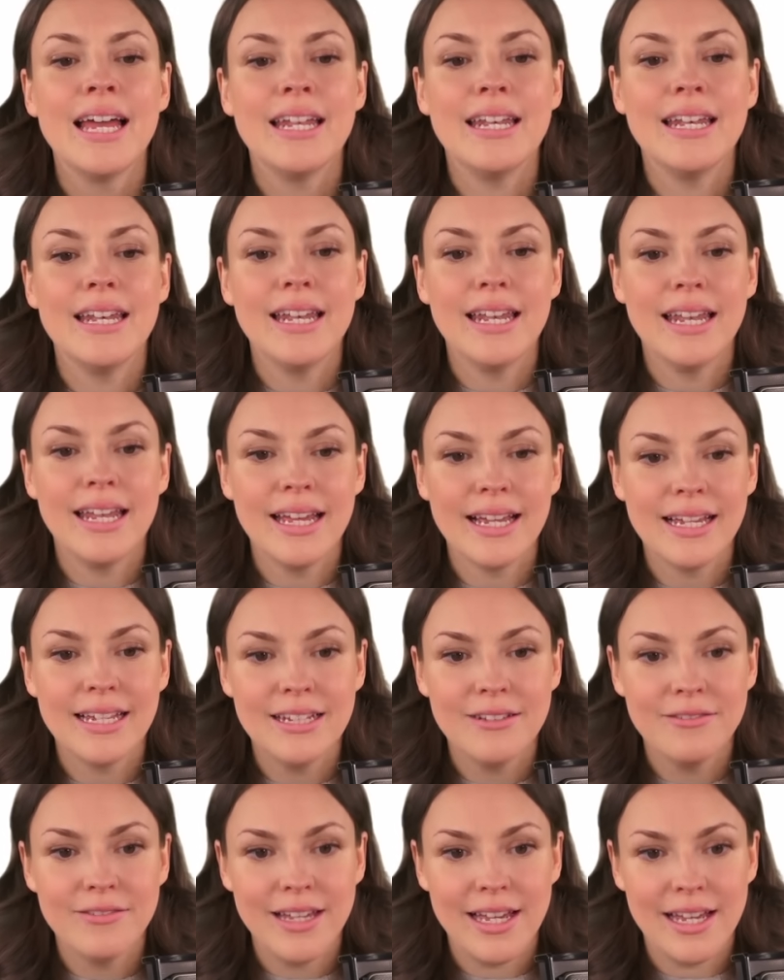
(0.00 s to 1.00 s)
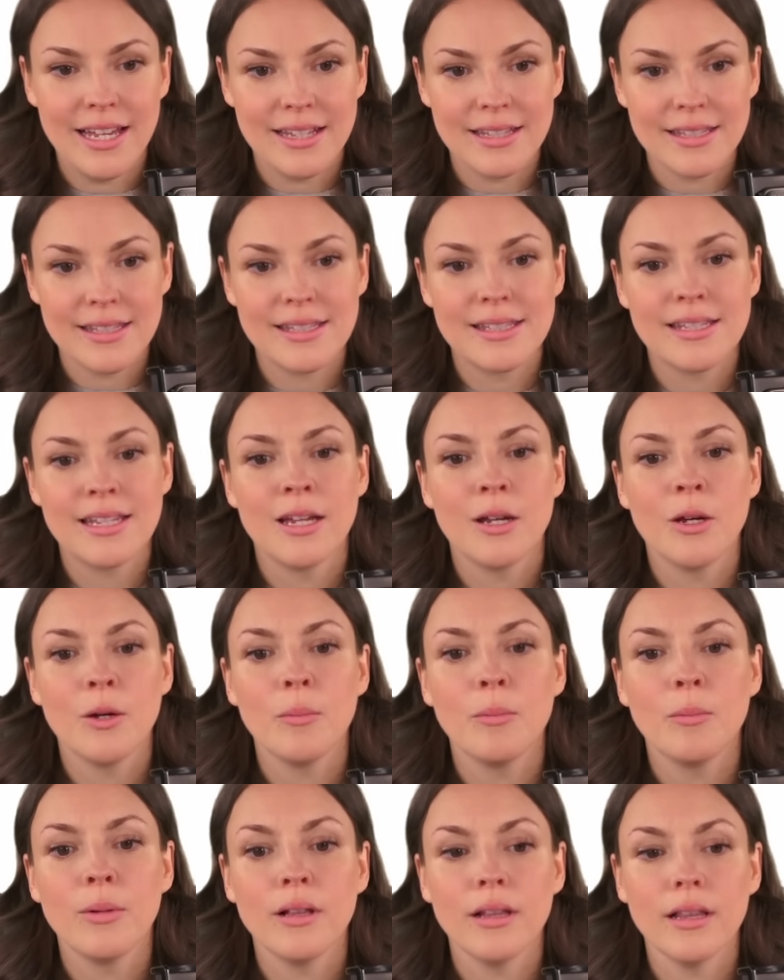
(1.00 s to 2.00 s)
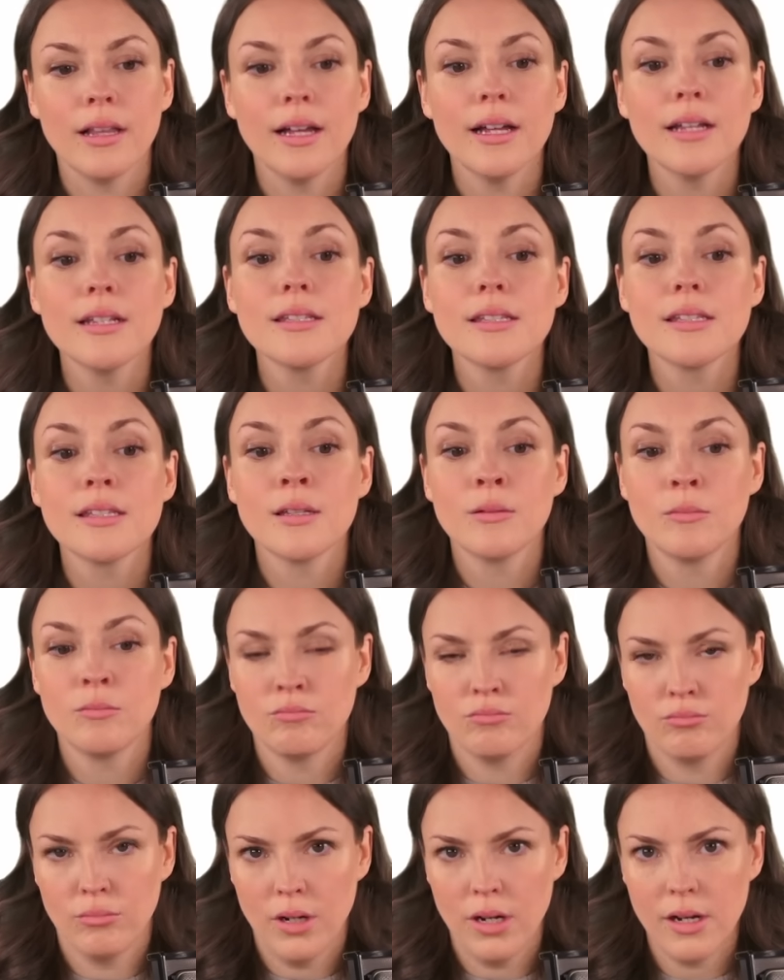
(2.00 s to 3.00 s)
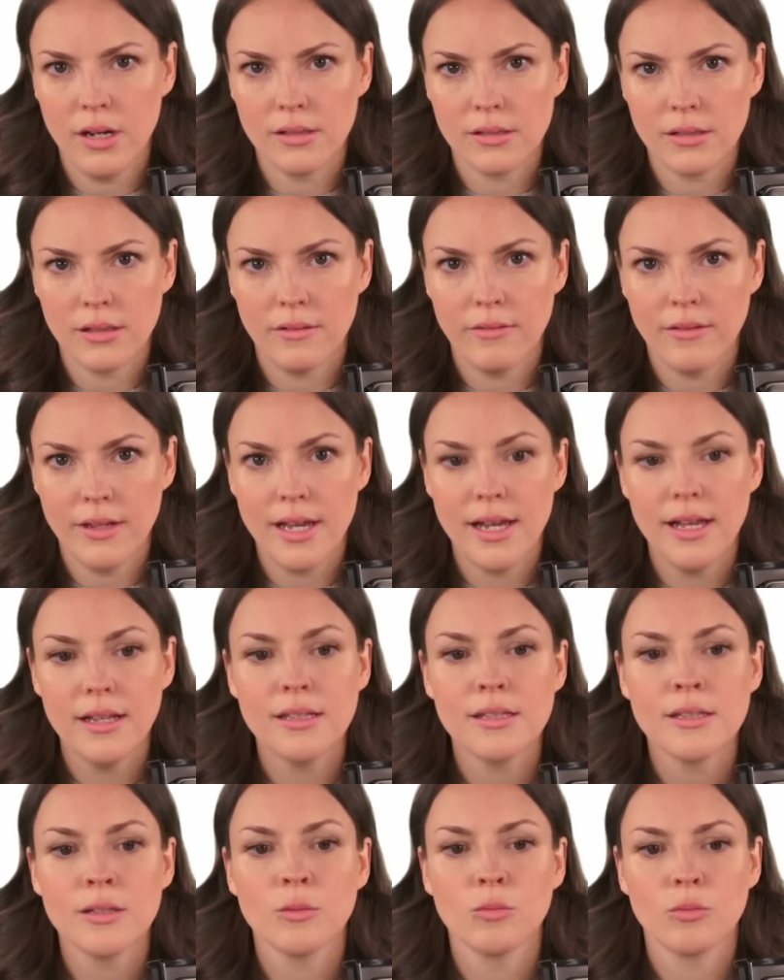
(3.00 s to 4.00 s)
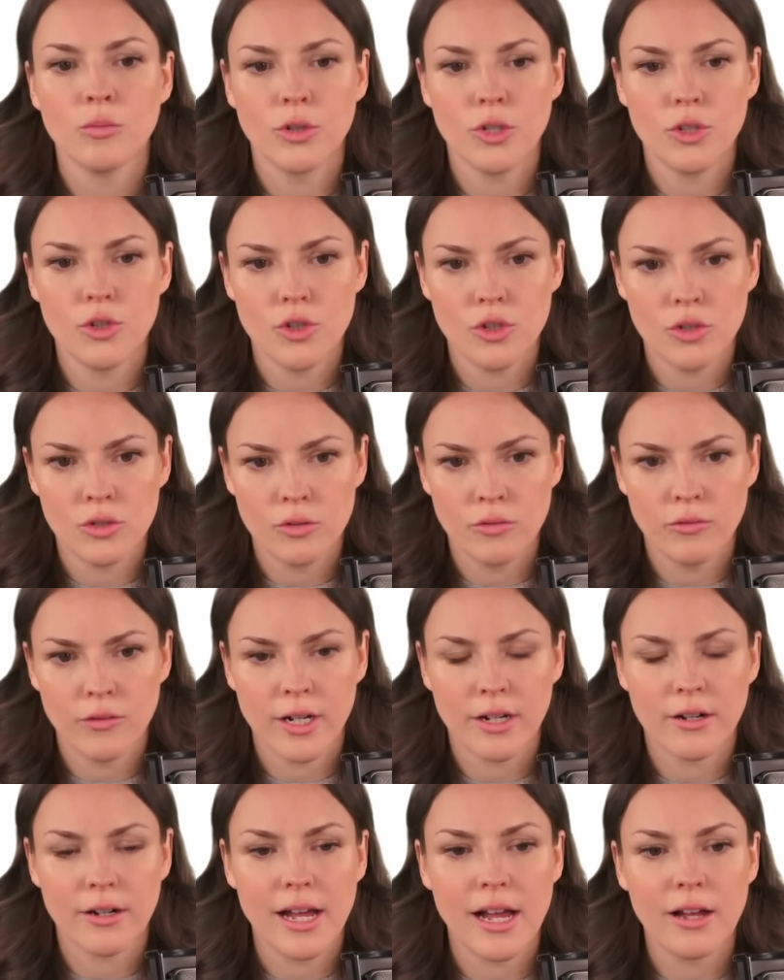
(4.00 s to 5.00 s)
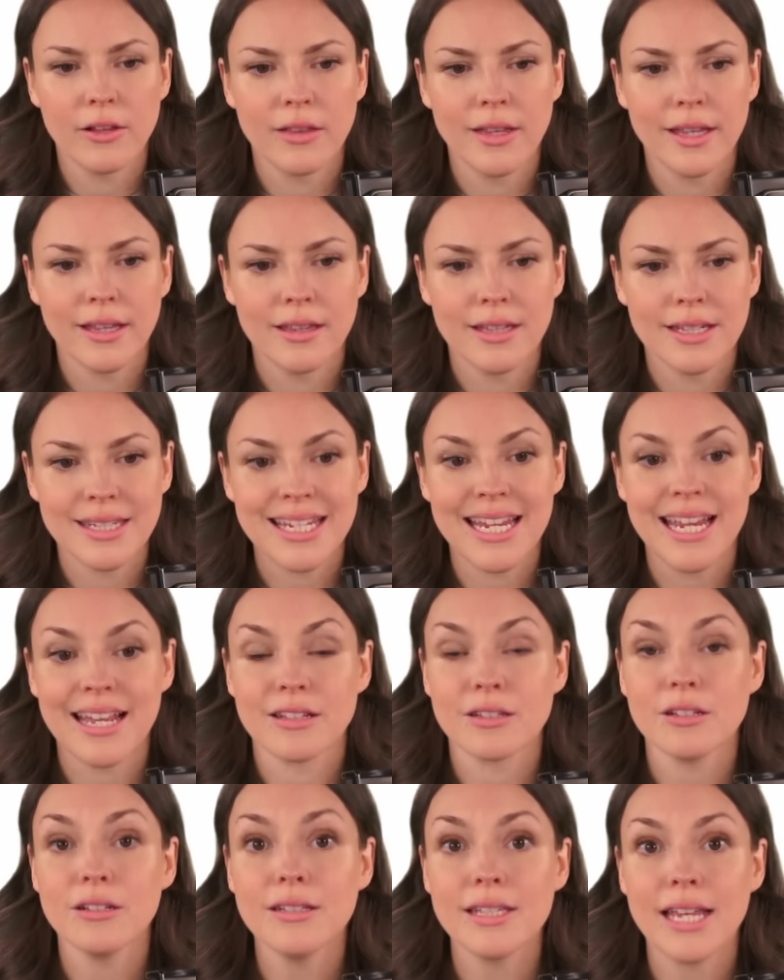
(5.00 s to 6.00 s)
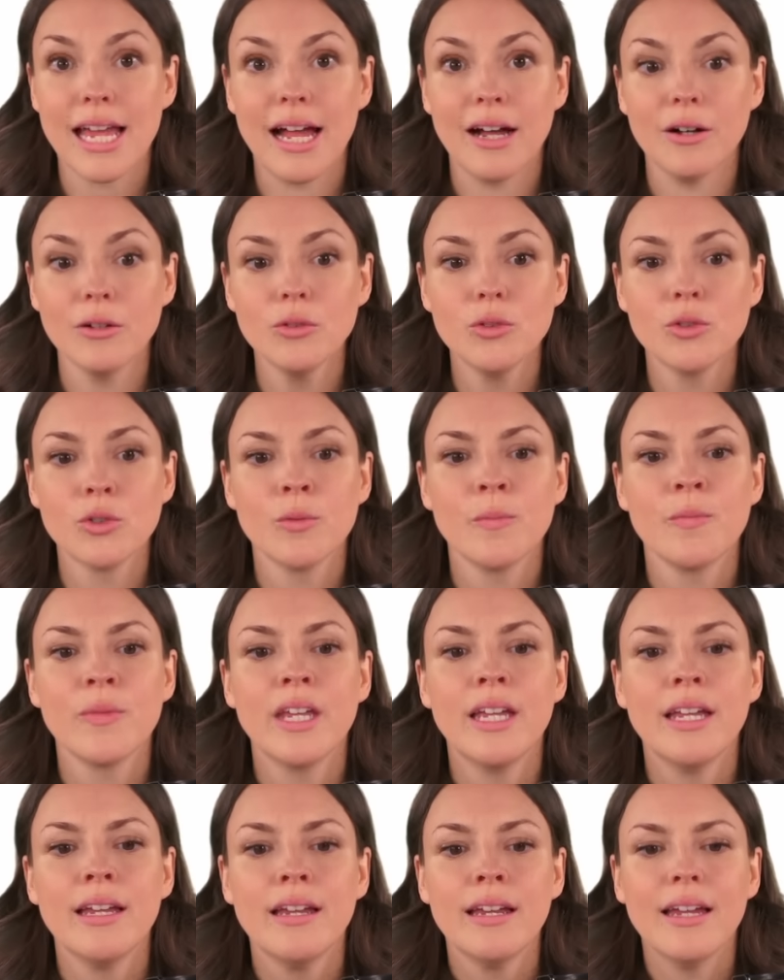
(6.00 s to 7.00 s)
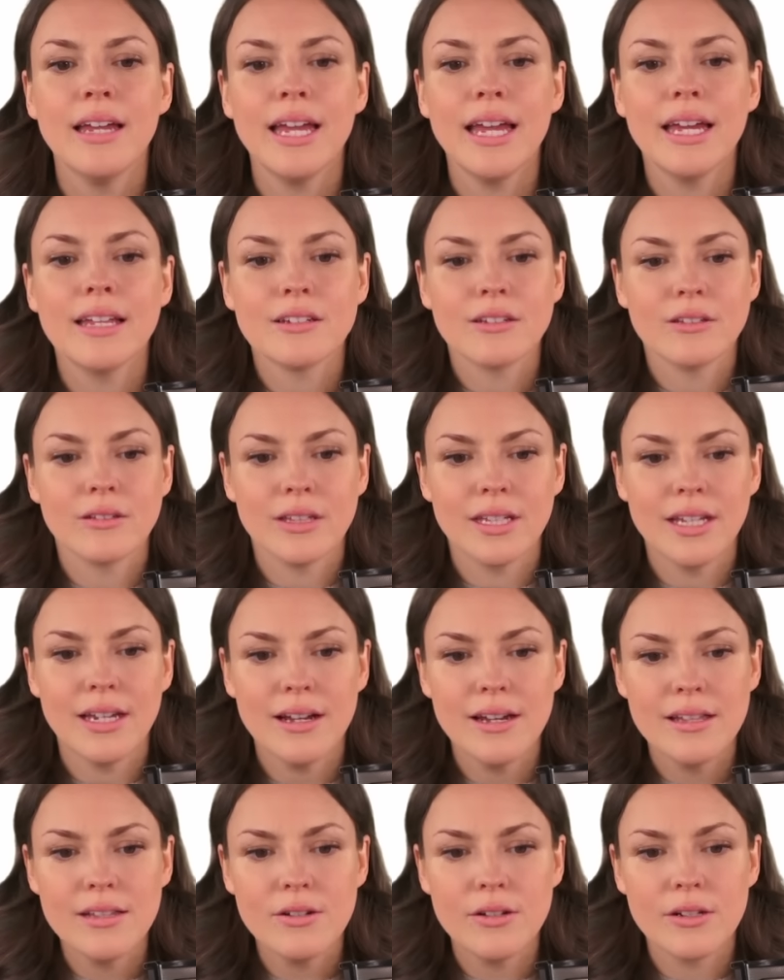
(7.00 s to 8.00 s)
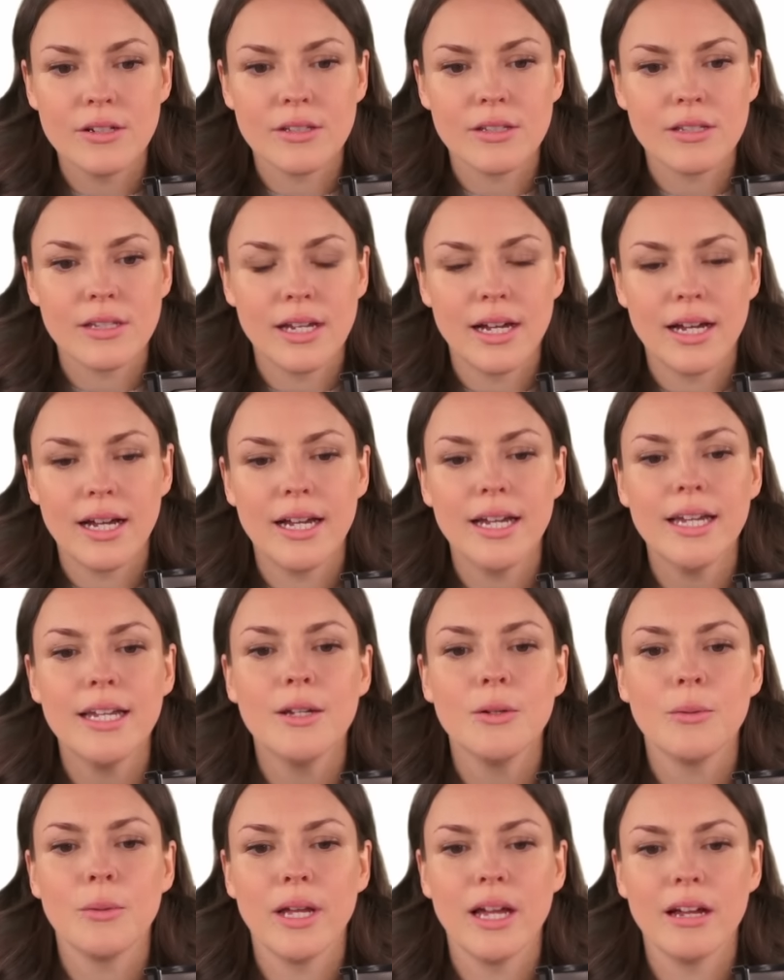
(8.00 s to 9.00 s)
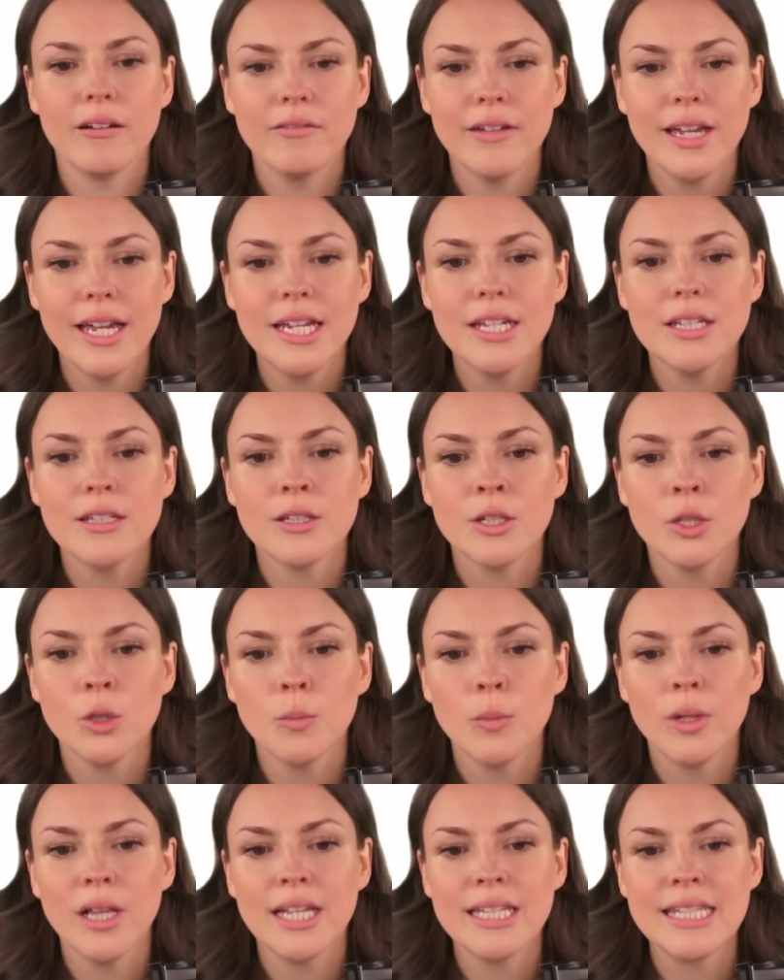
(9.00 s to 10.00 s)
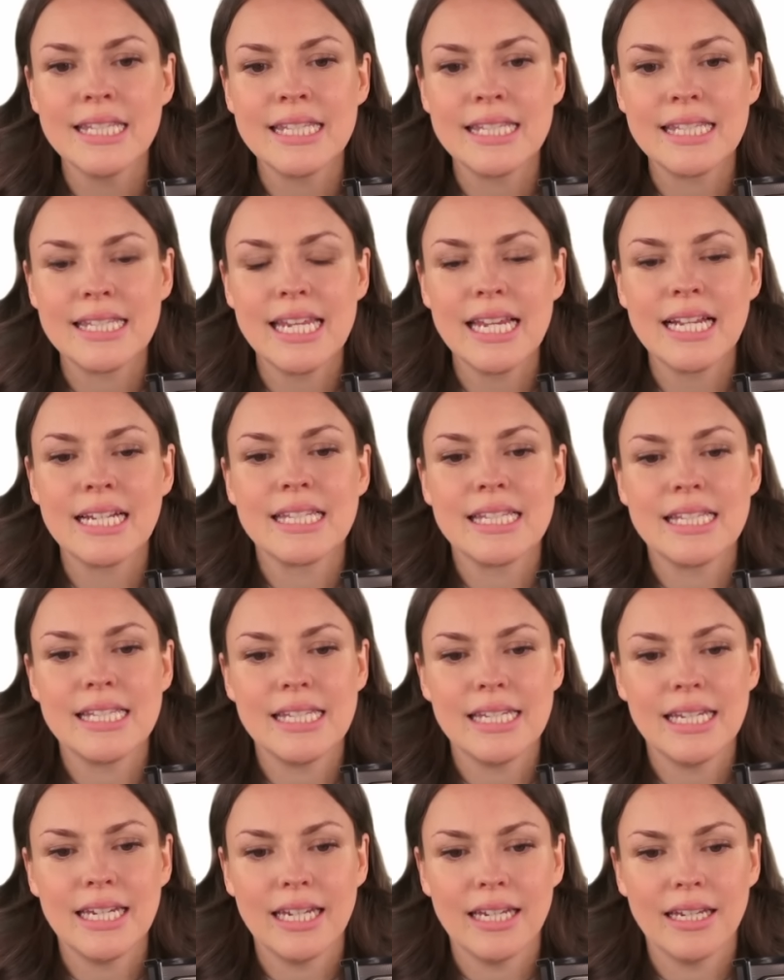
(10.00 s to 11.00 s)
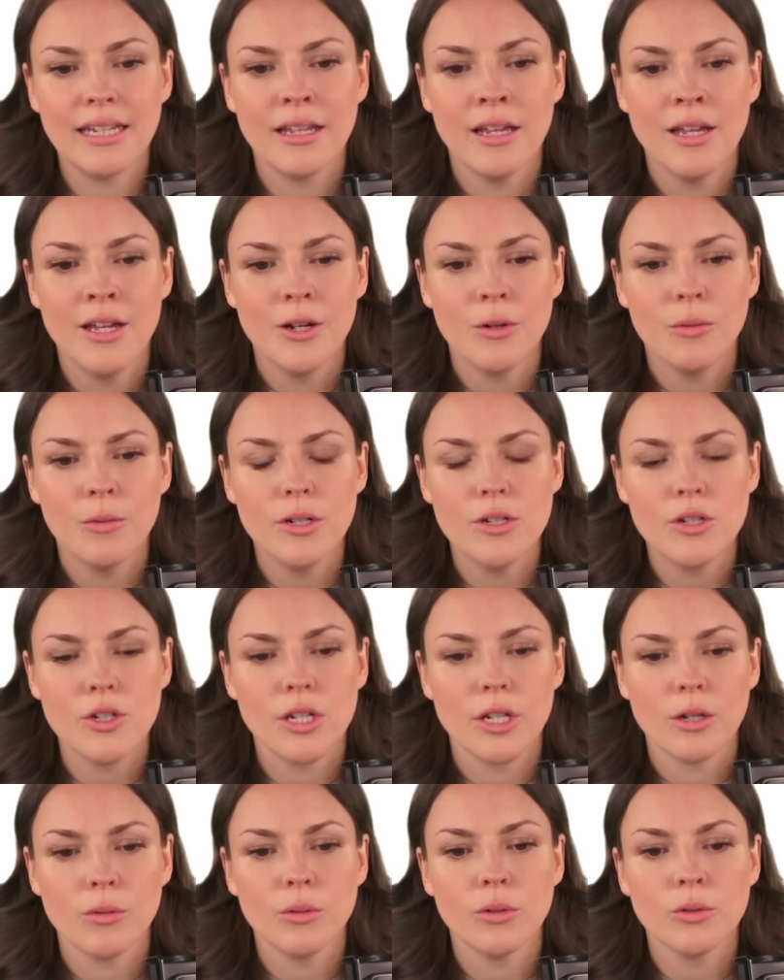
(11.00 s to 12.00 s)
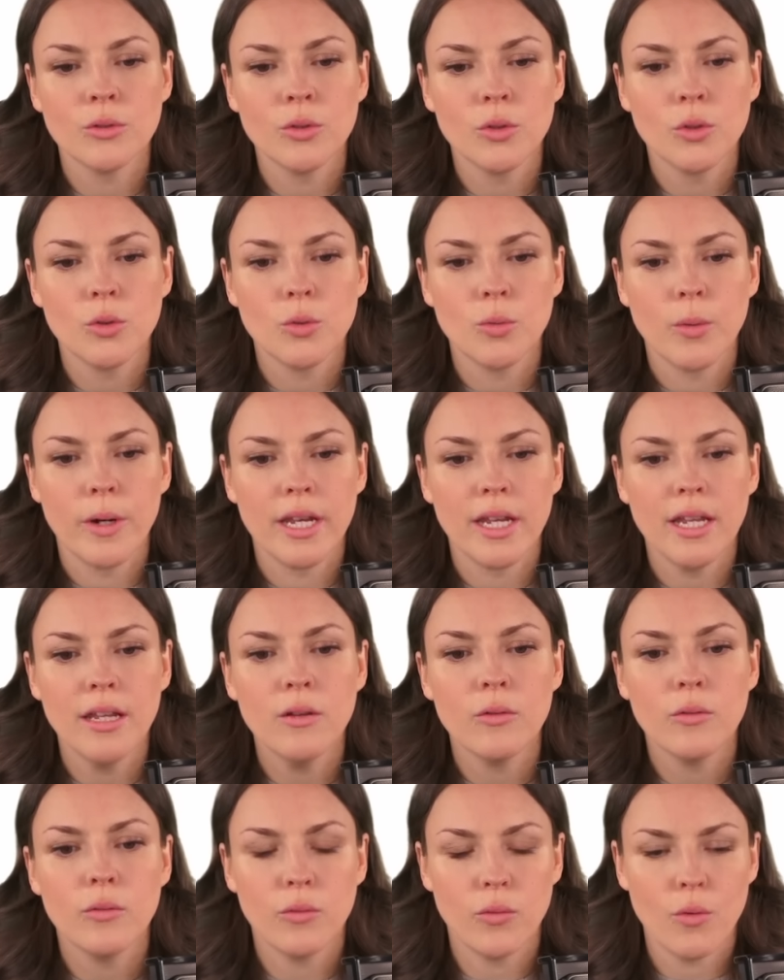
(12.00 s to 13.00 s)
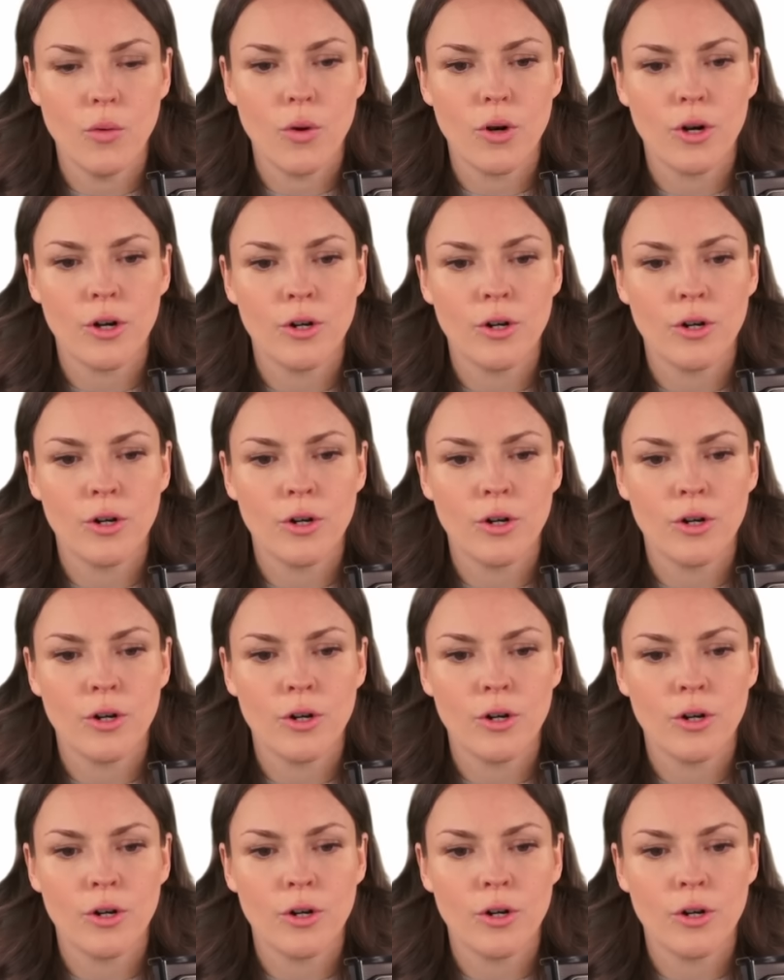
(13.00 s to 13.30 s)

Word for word: Negative S plus positive S, we just figured out that this cancels out. And on the other side, we have 8 plus 16, which equals 24